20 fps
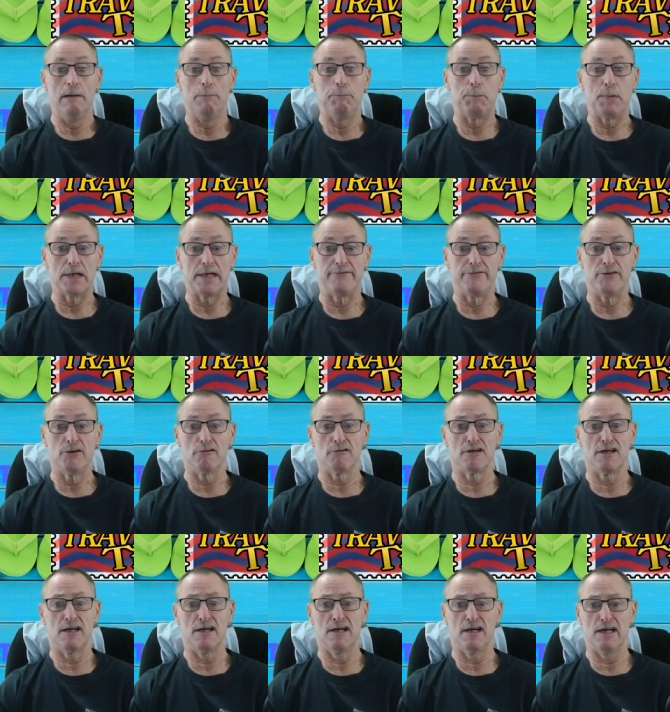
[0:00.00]
But if
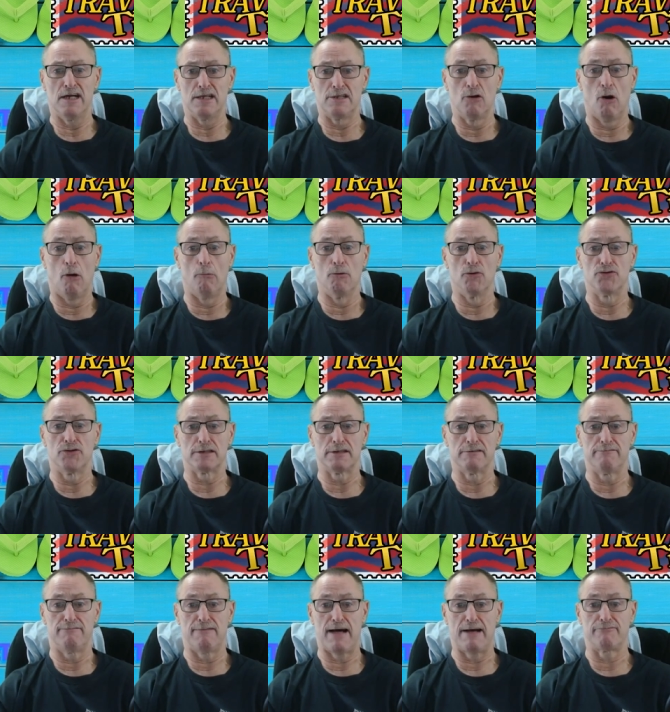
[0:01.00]
you're a normal sort
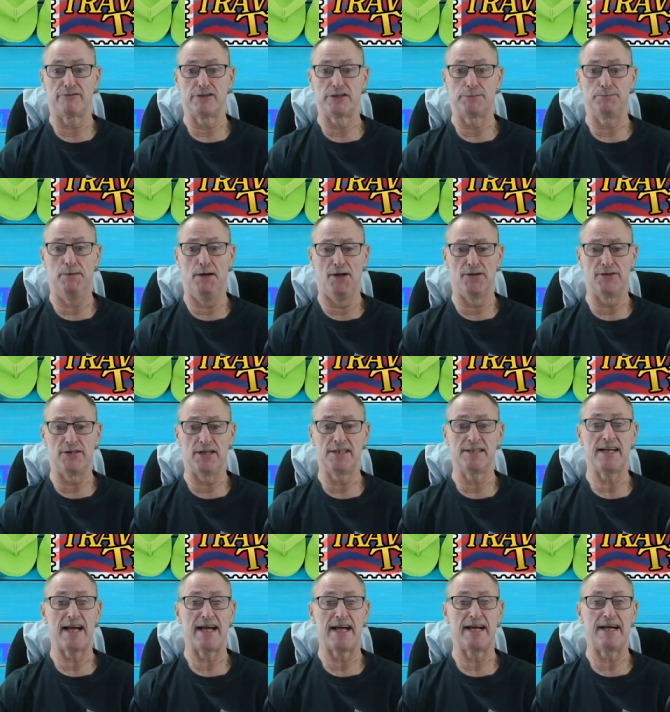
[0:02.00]
of average
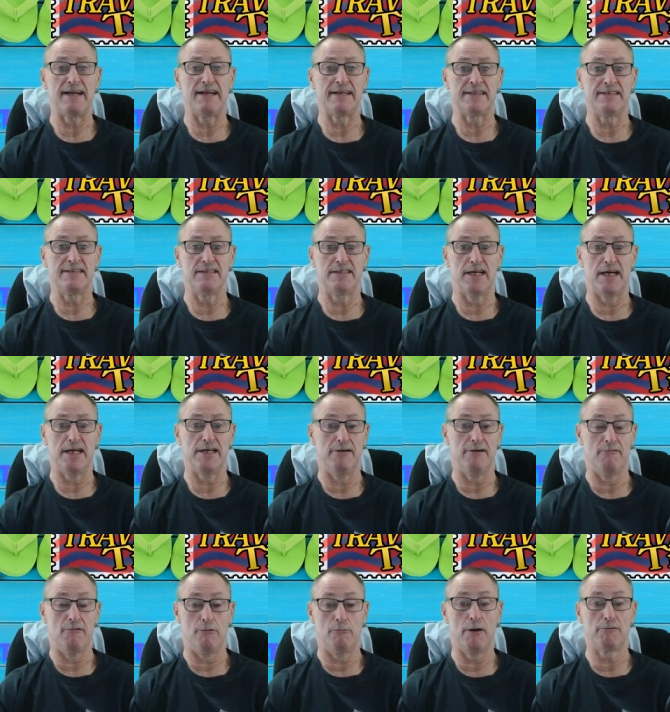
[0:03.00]
person and
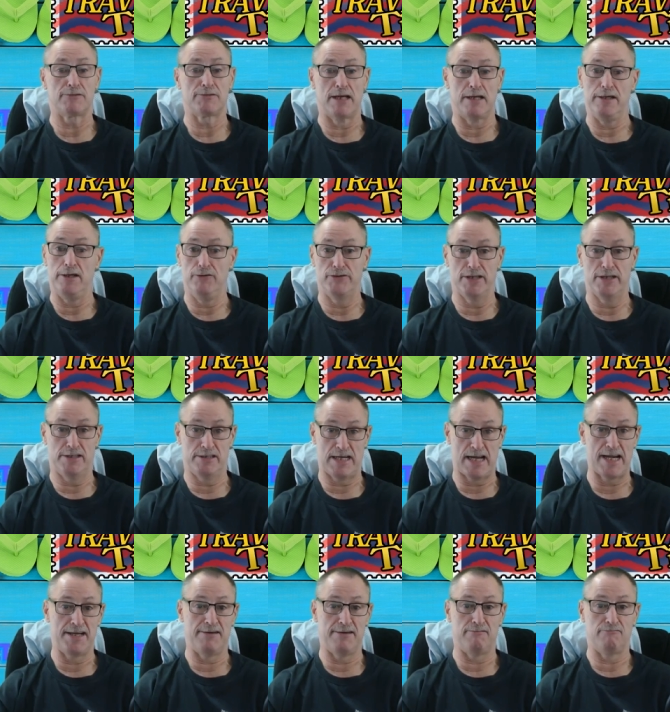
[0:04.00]
you're a wheelchair user,
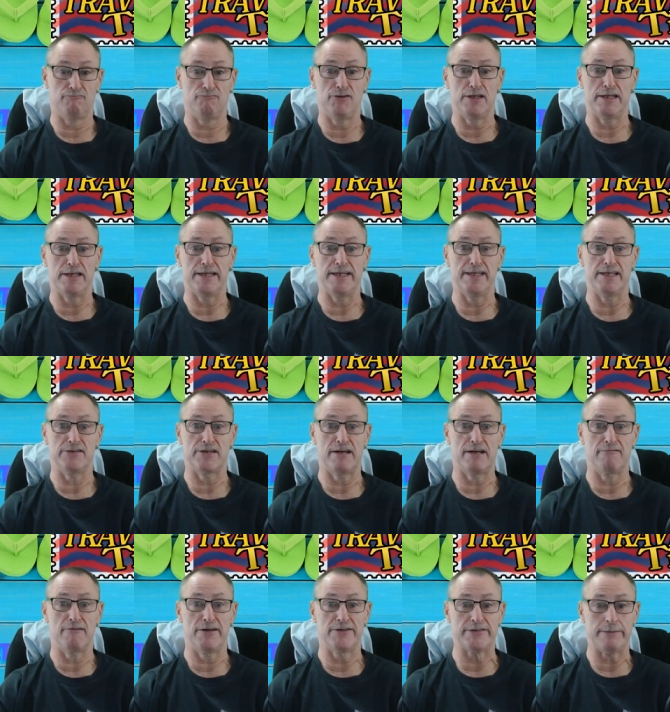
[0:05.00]
then really
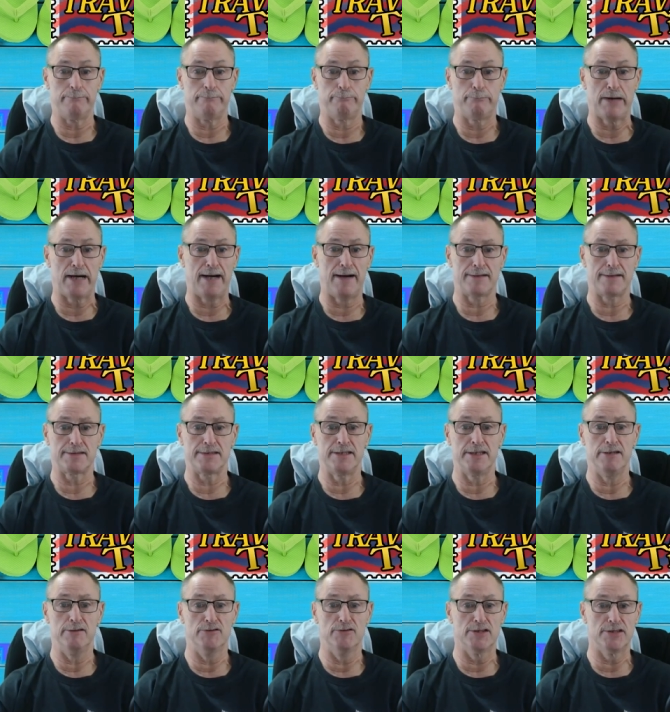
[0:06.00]
there is some bad
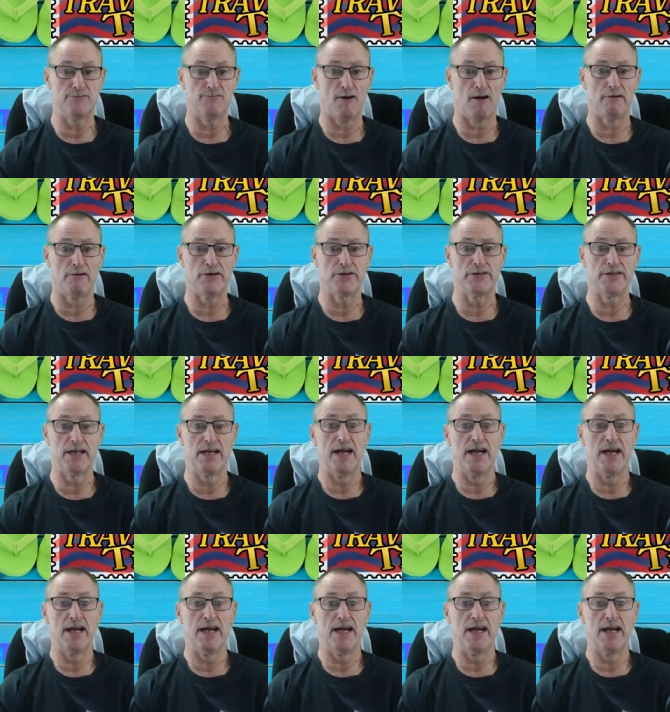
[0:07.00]
news as far as